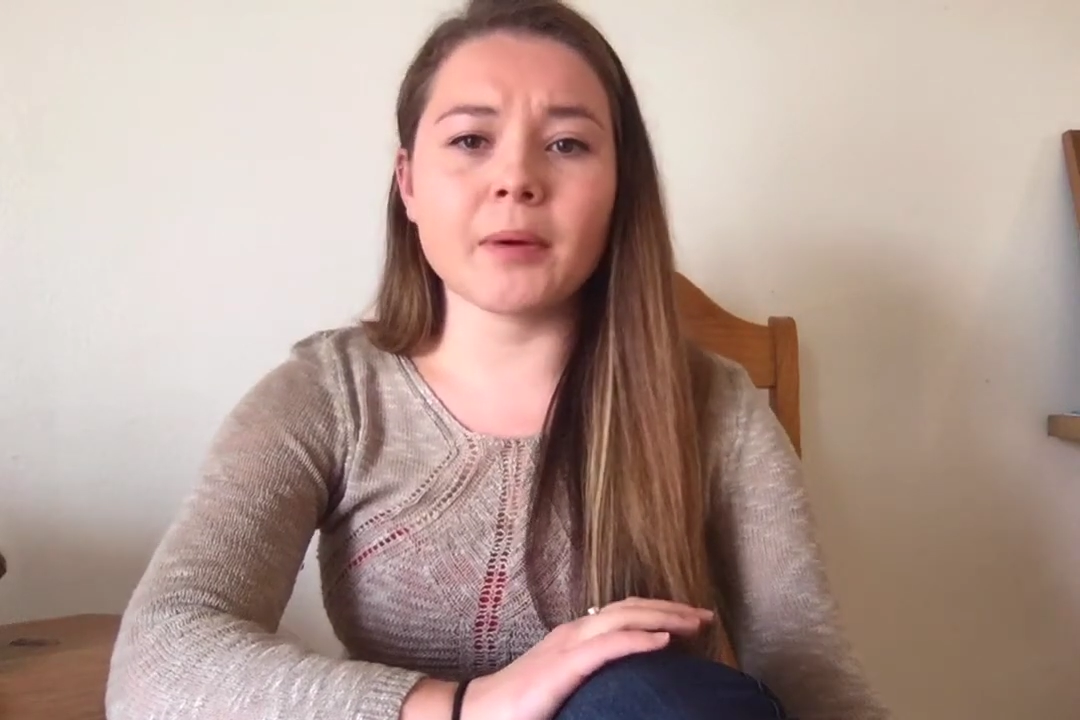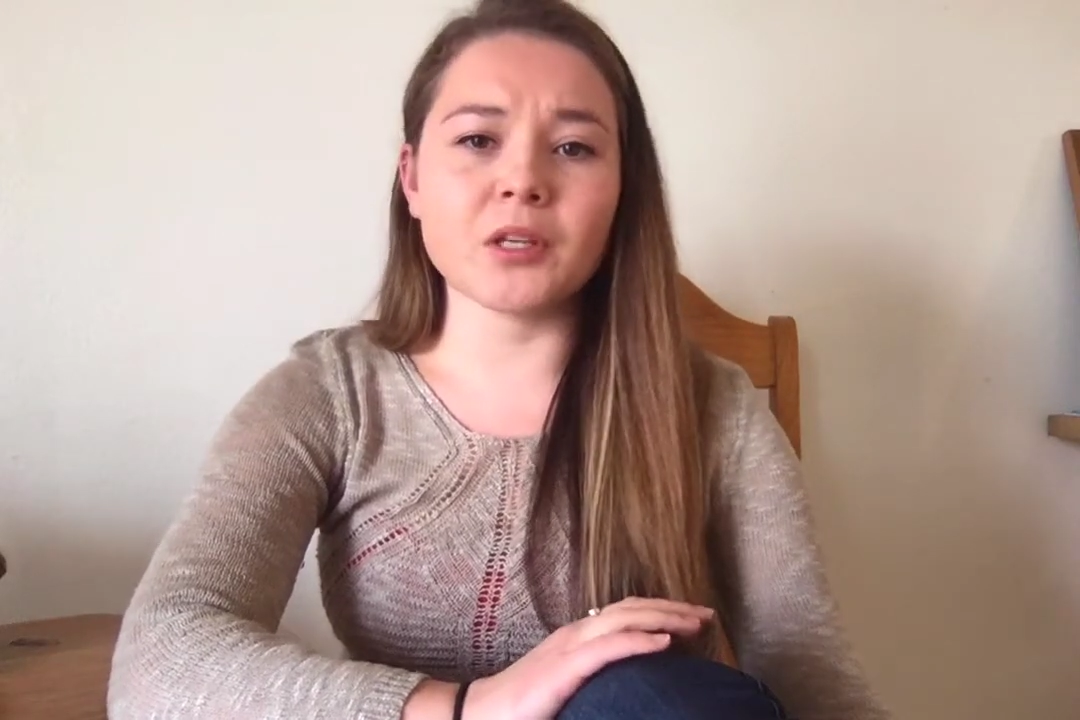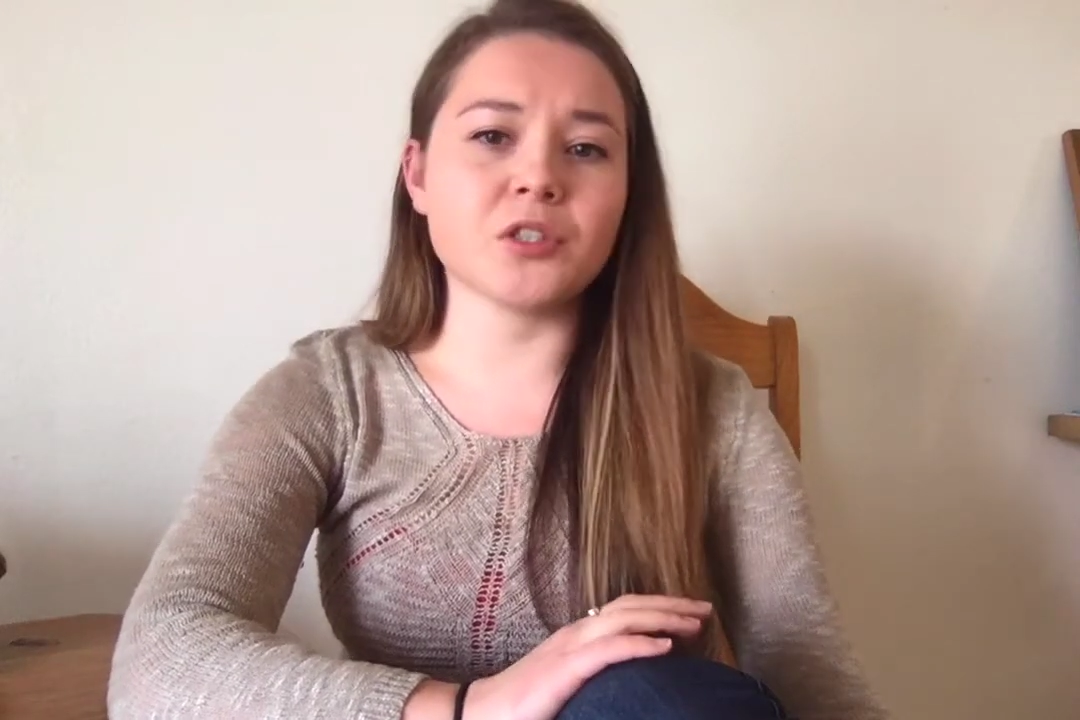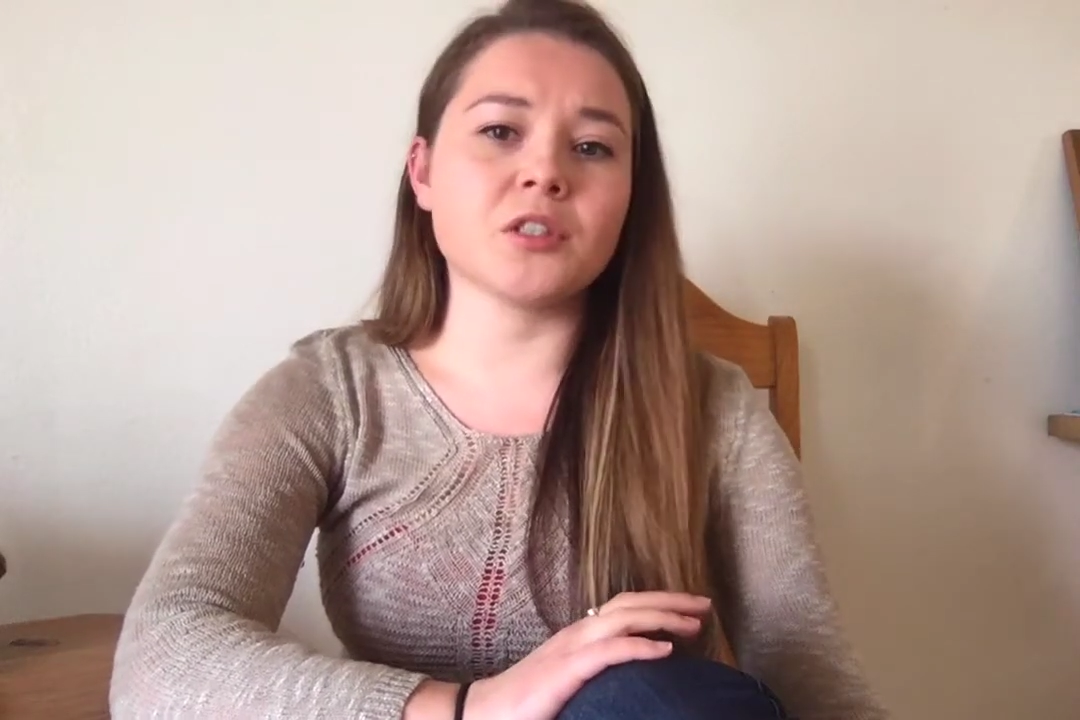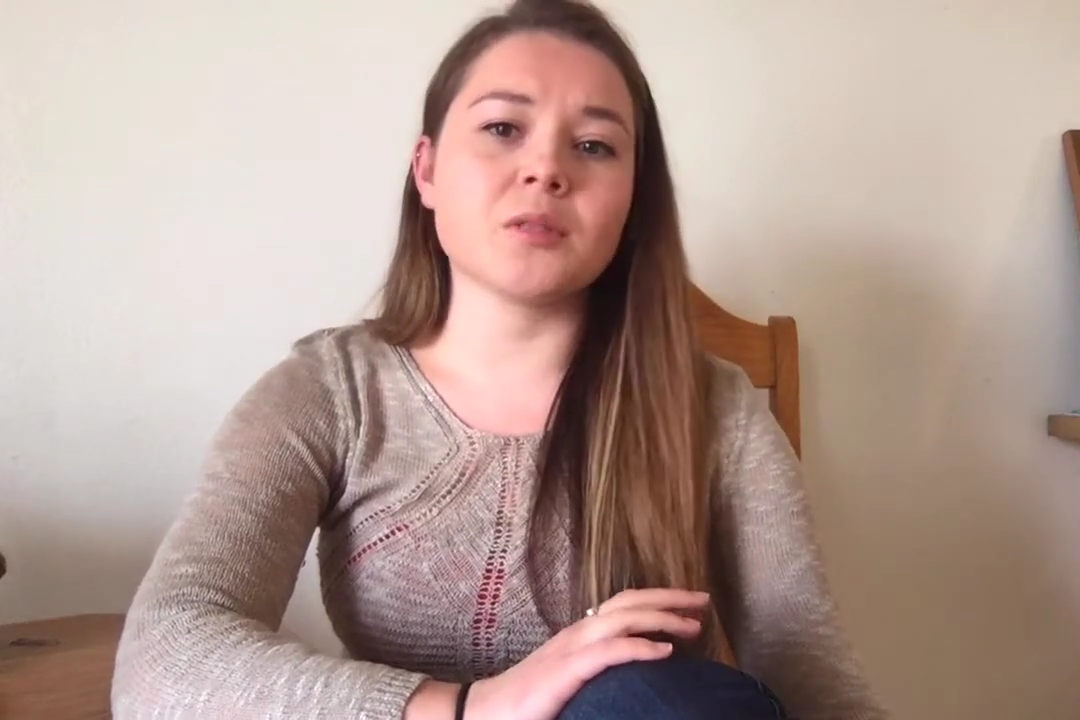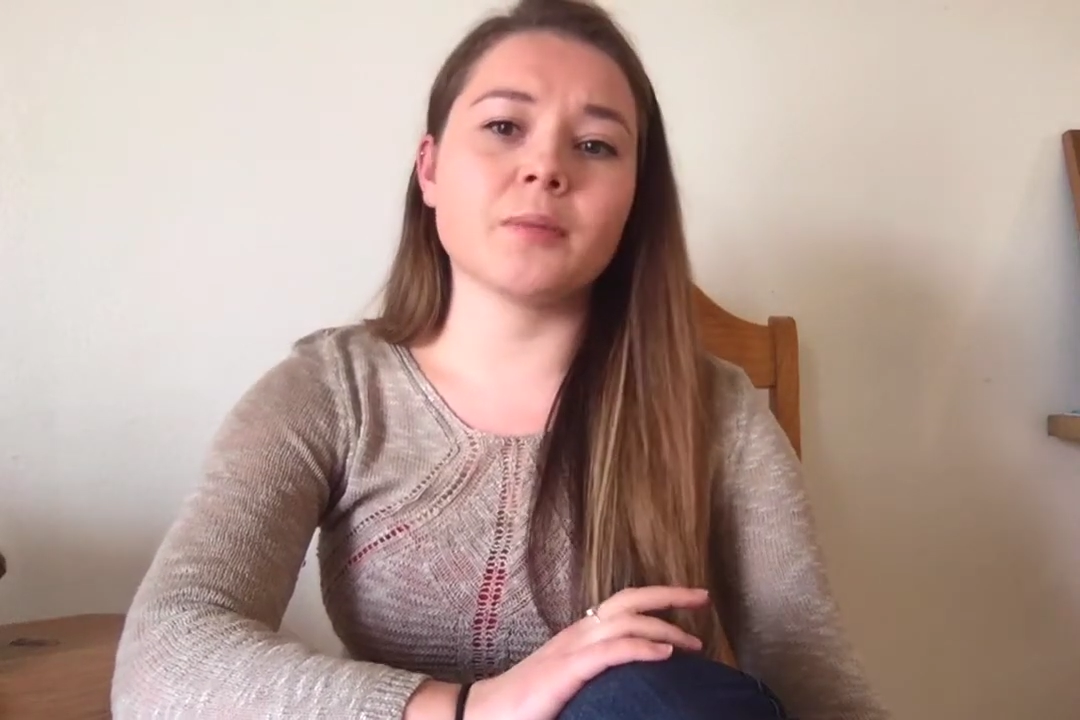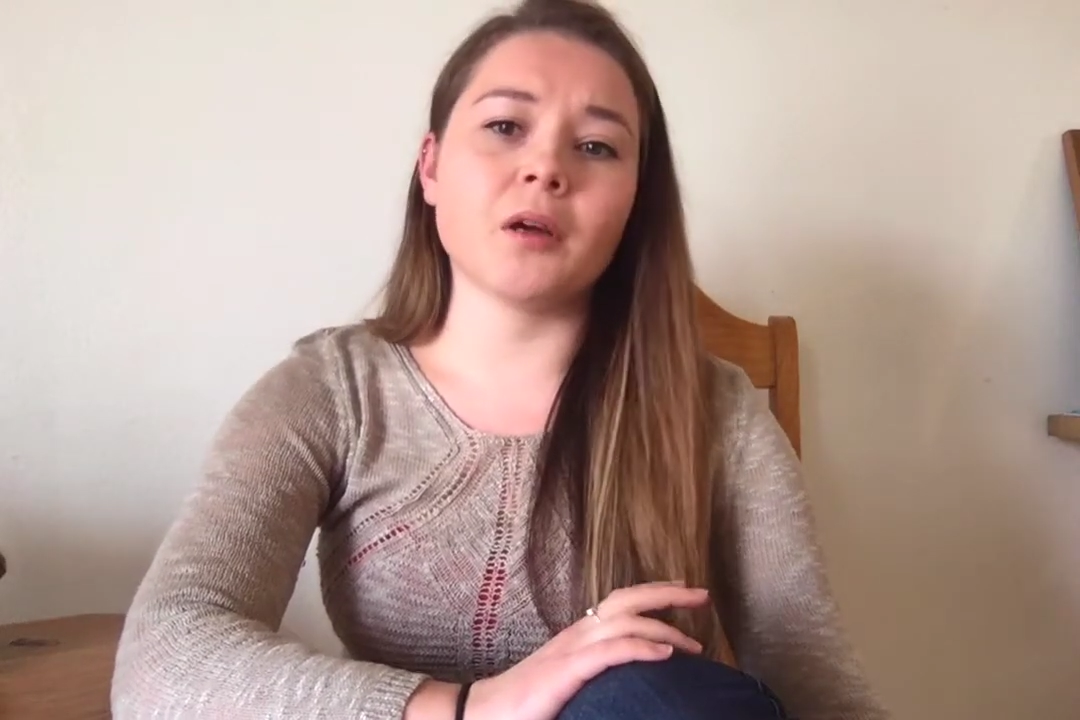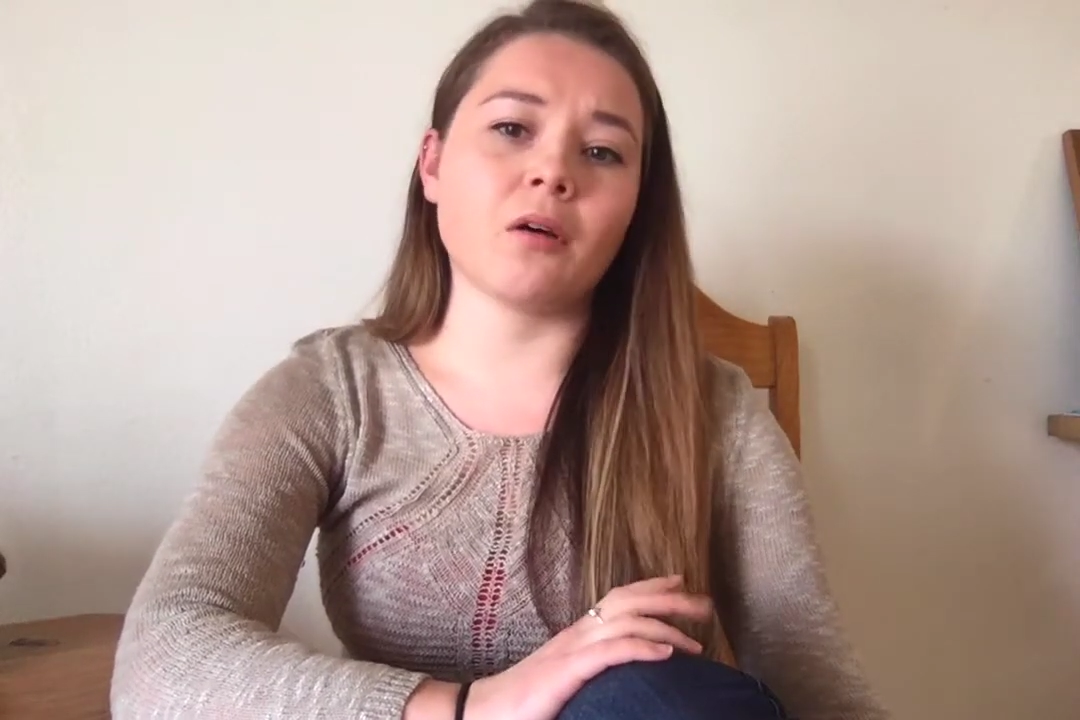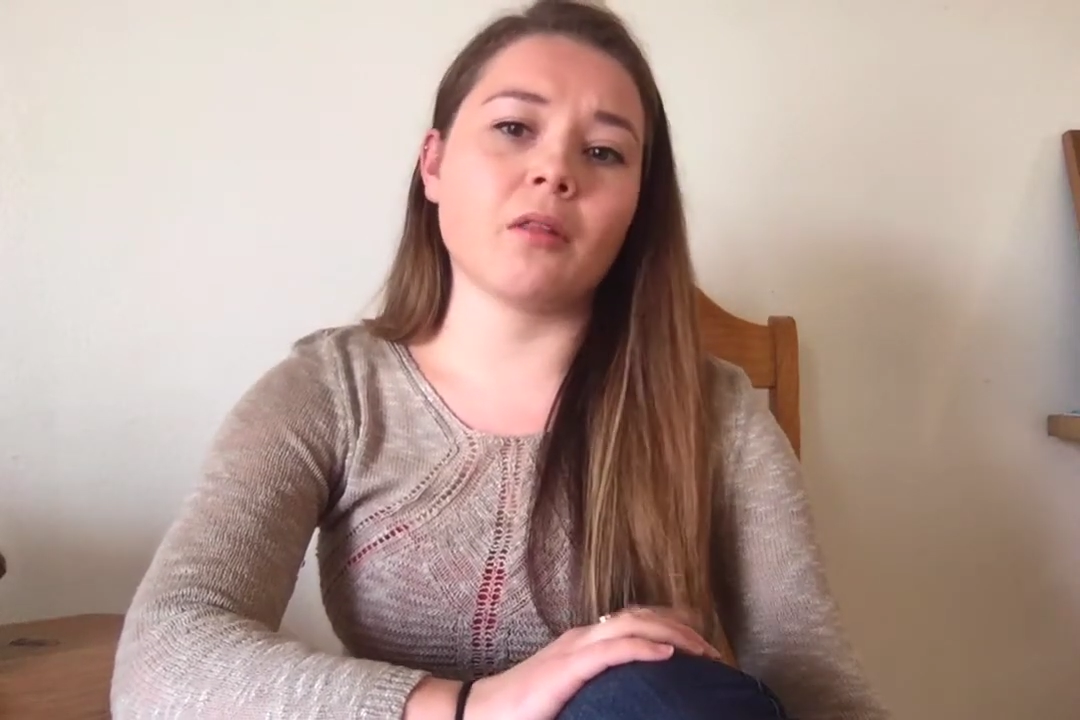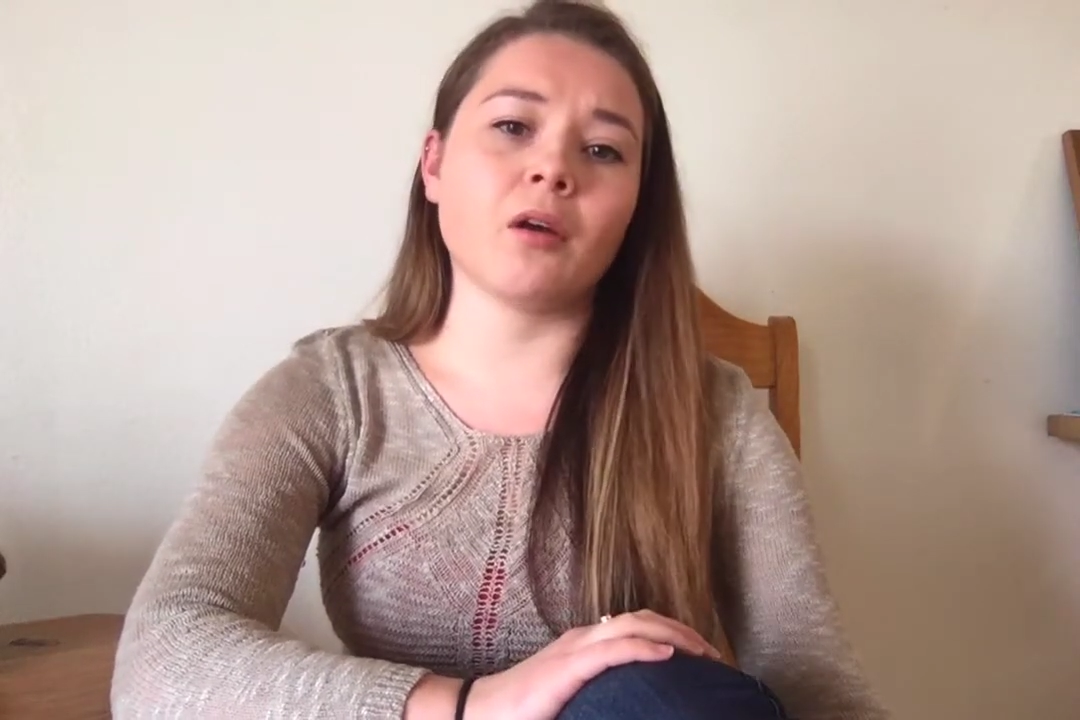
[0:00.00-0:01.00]
patients
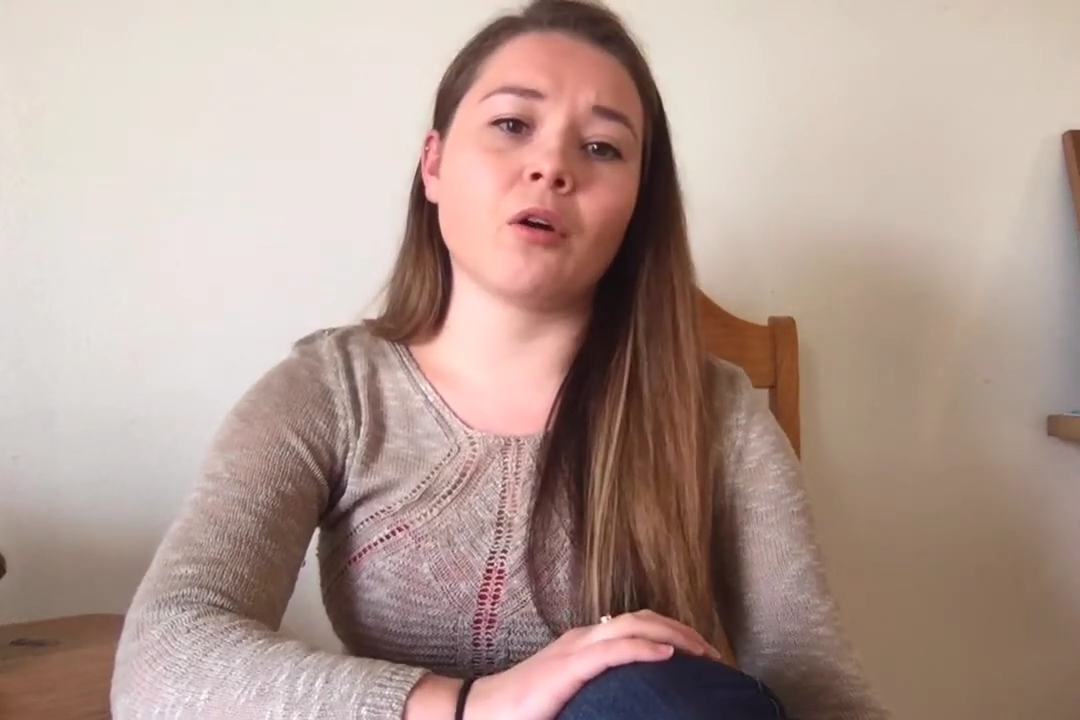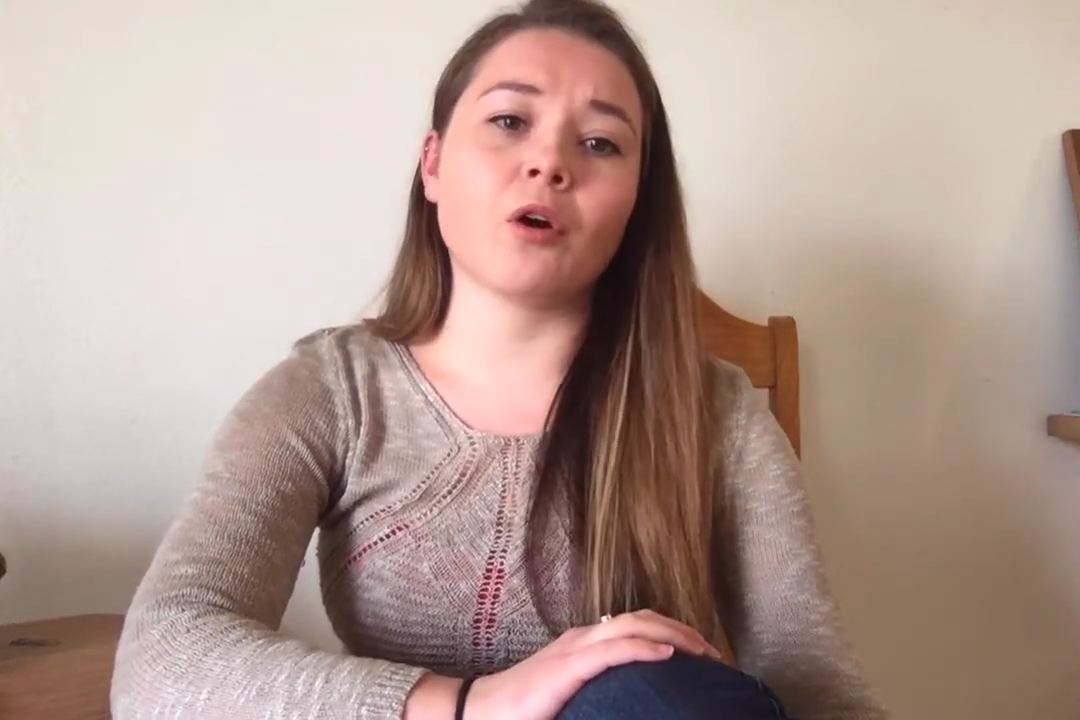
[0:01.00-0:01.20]
beyond their